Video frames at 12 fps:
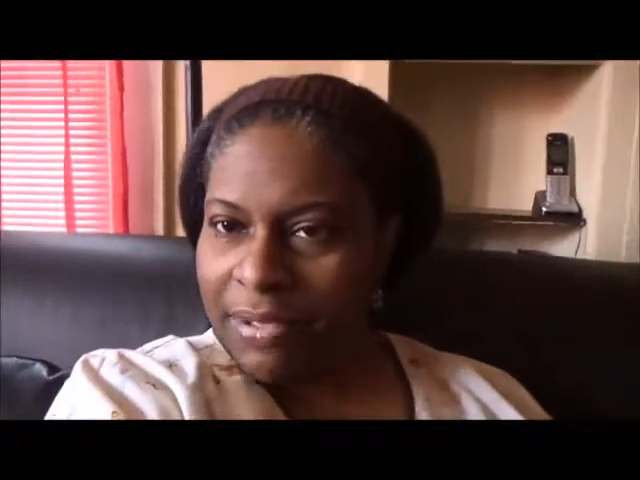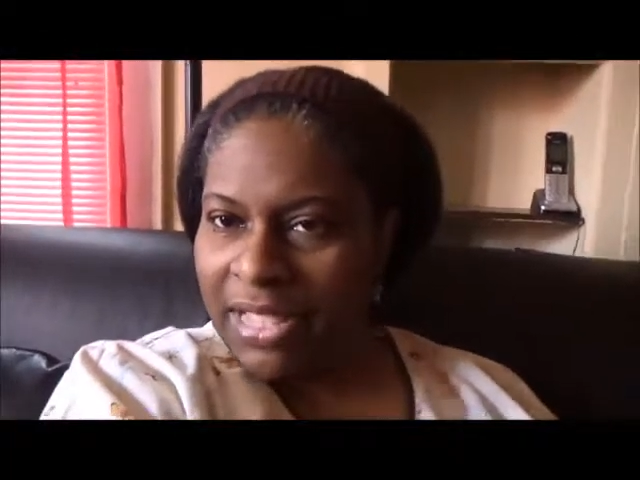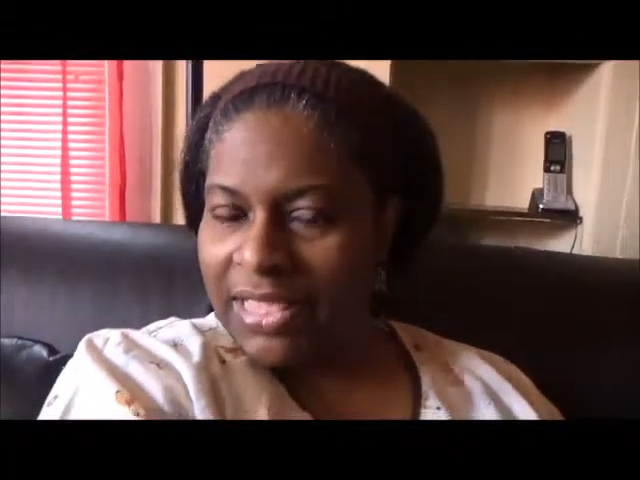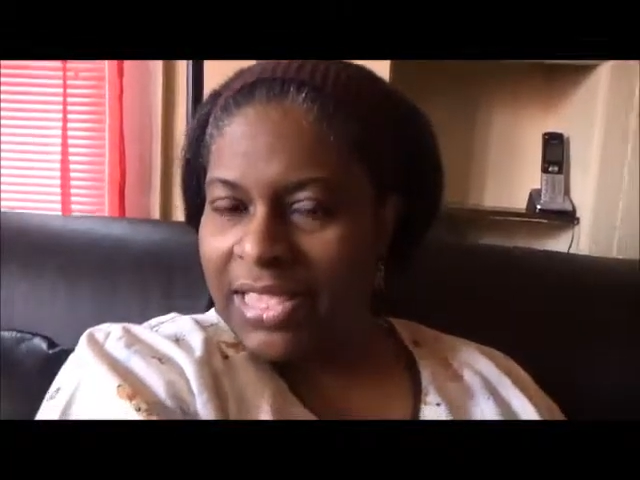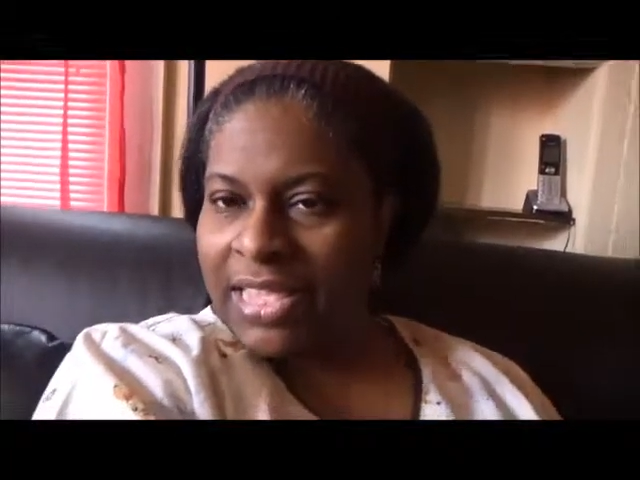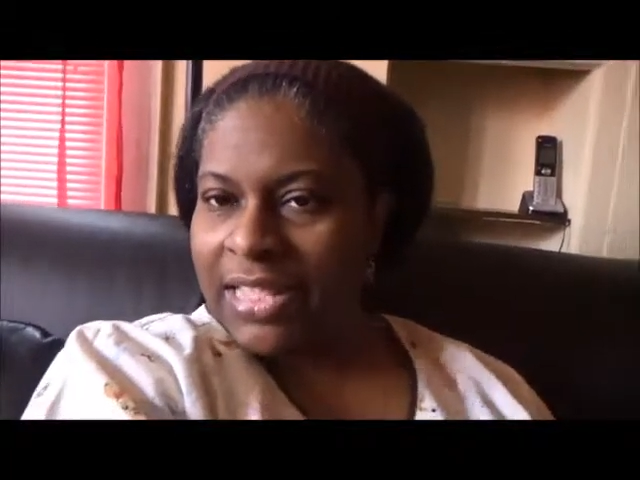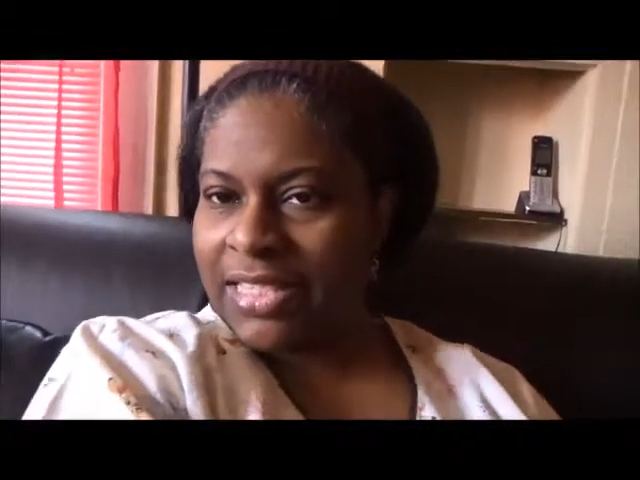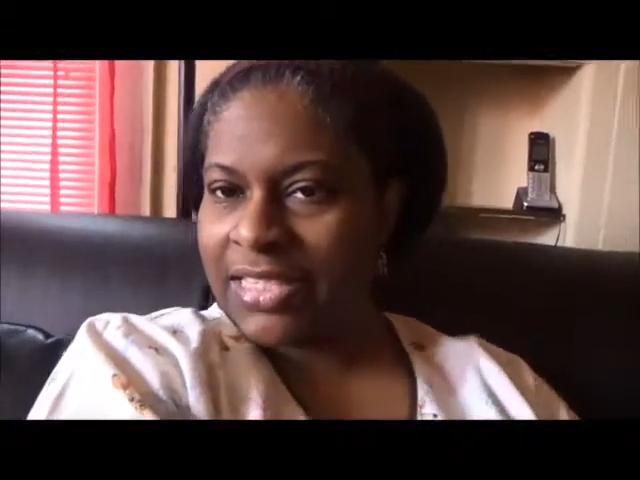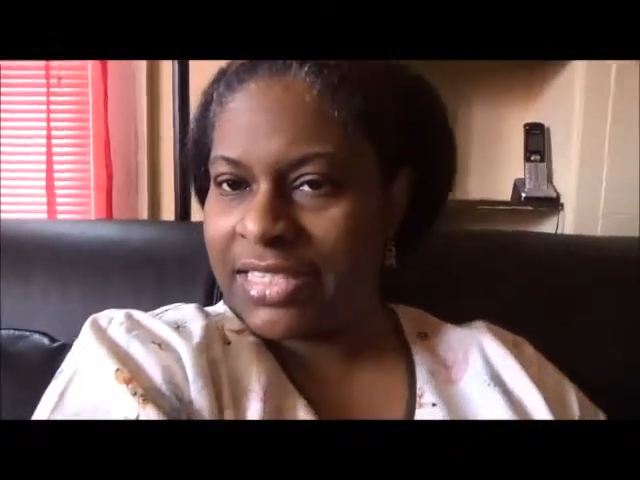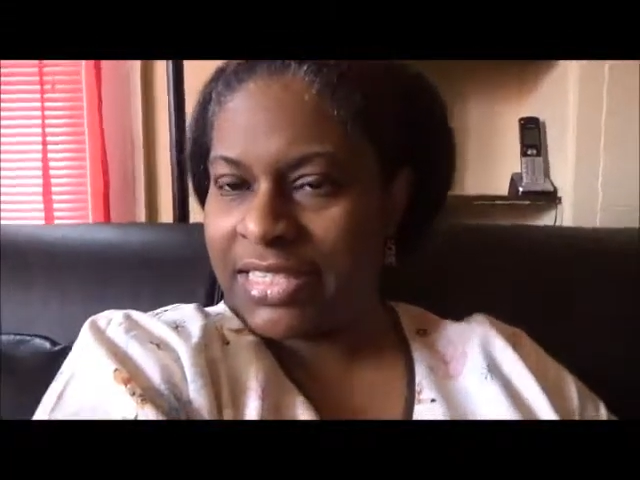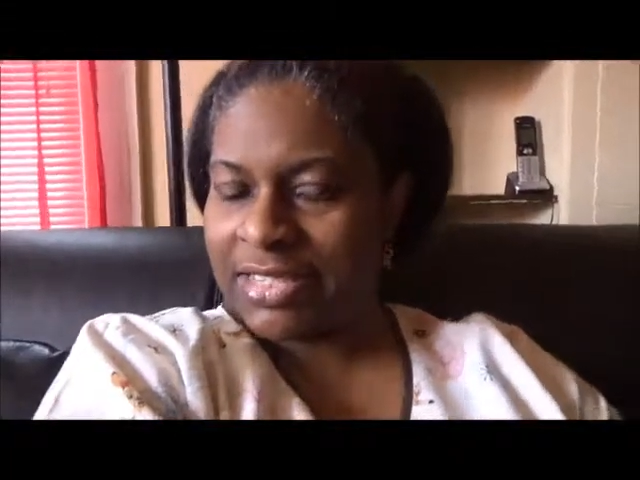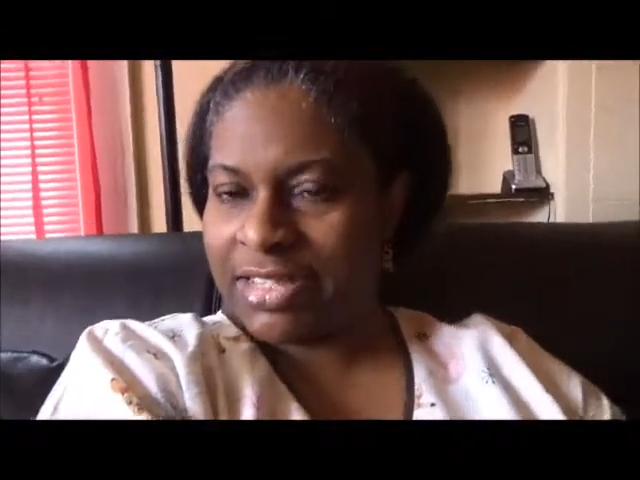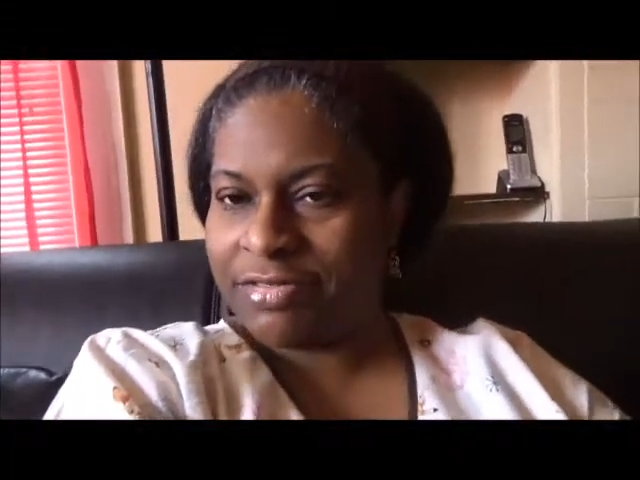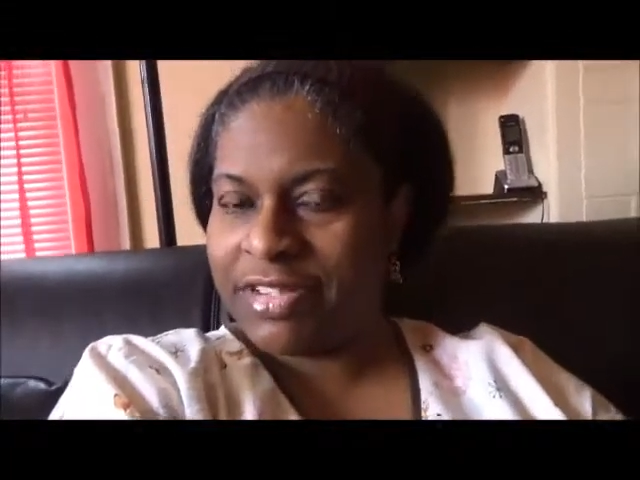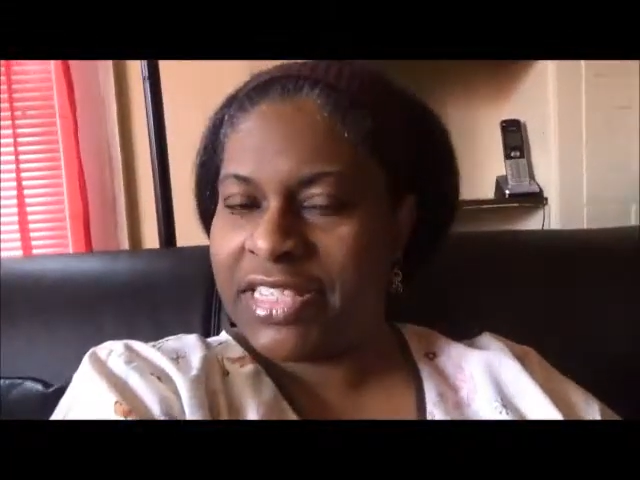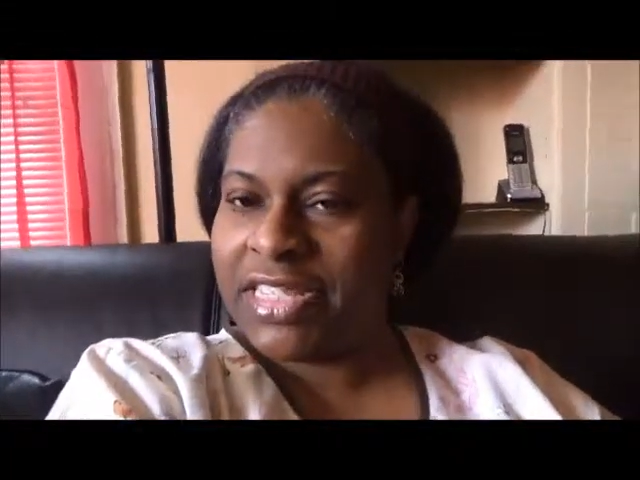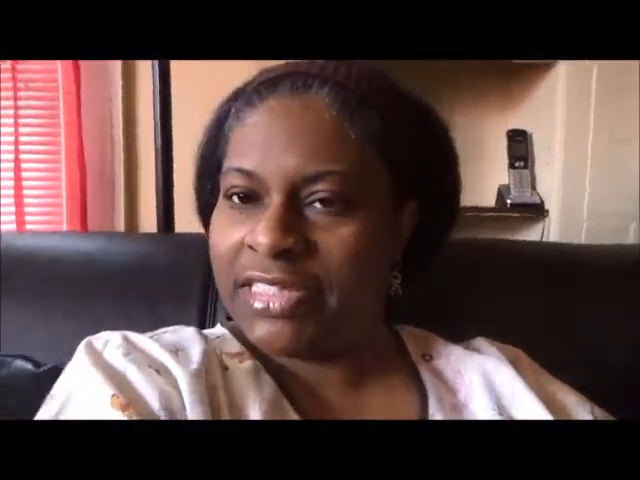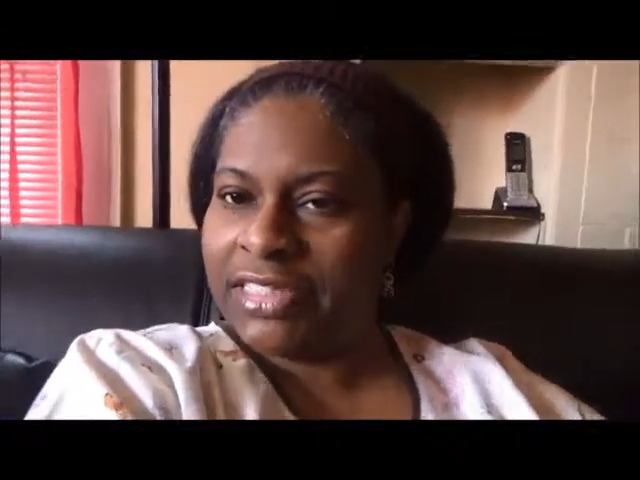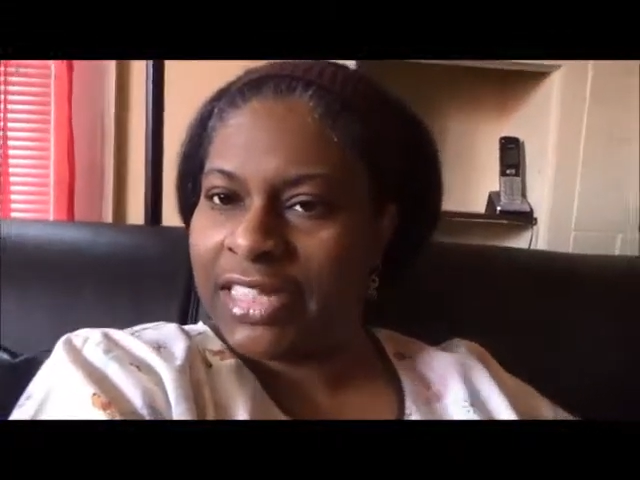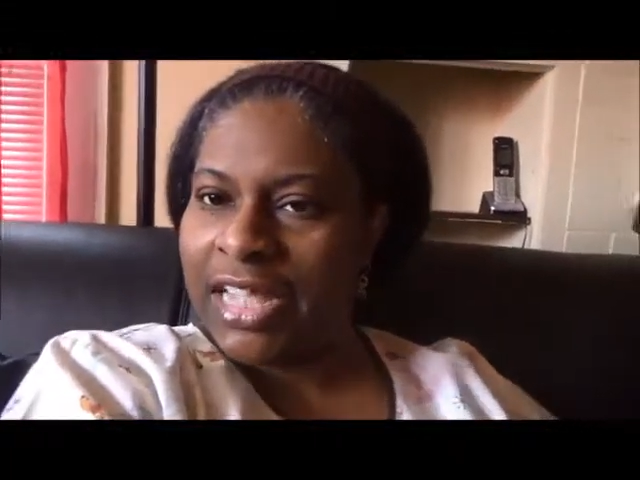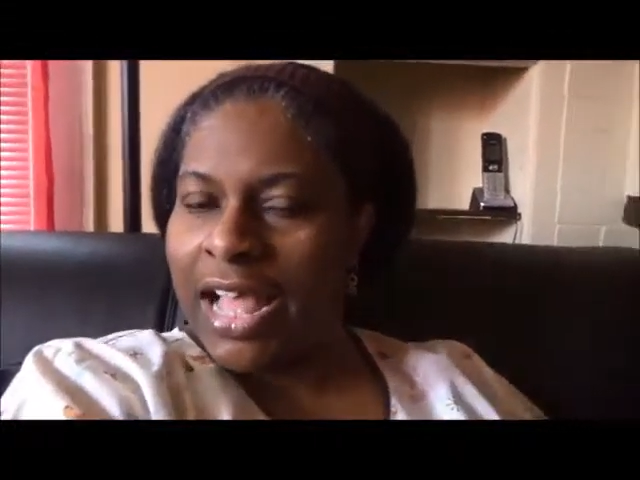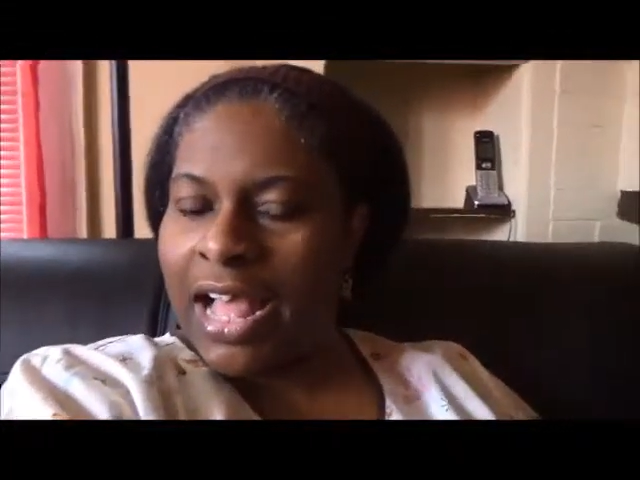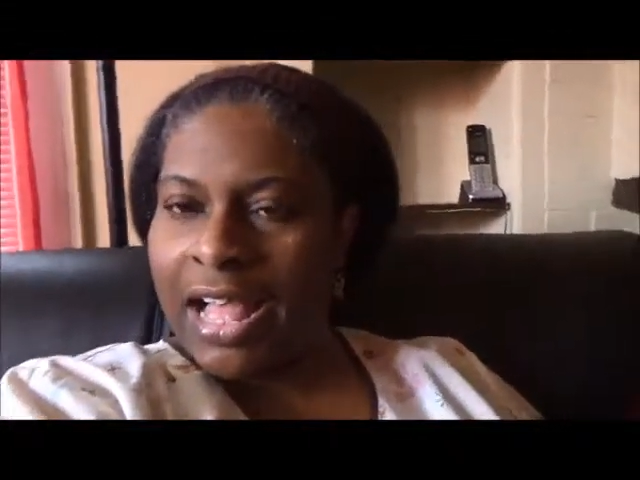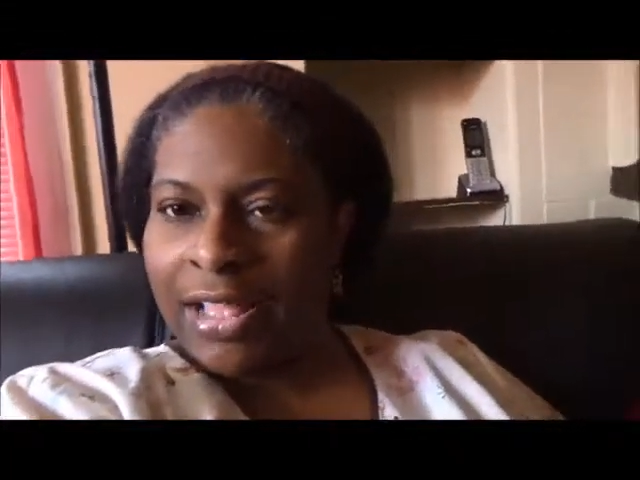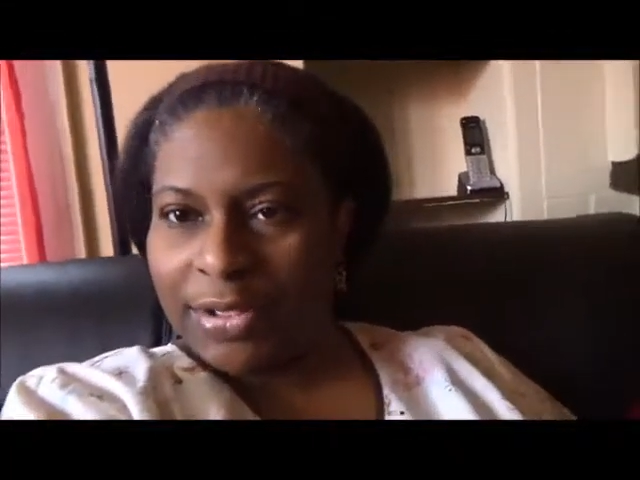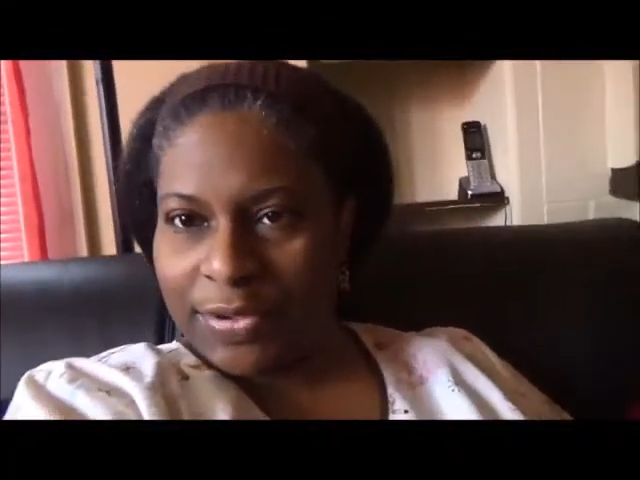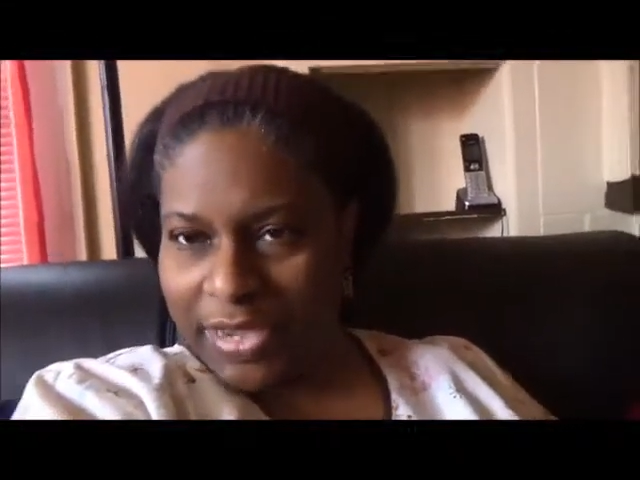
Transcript: About to hit the streets of Chicago,